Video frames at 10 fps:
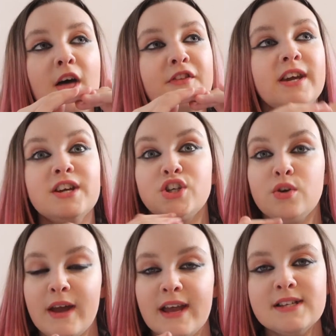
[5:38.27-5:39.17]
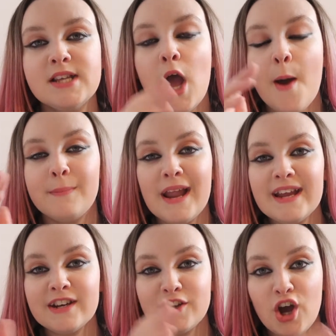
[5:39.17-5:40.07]
The issue is,
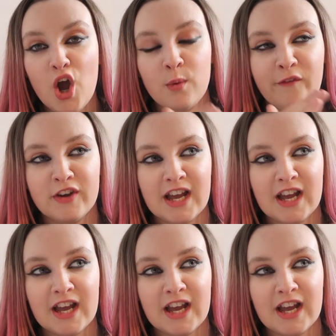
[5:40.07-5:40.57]
Blaine and Kurt were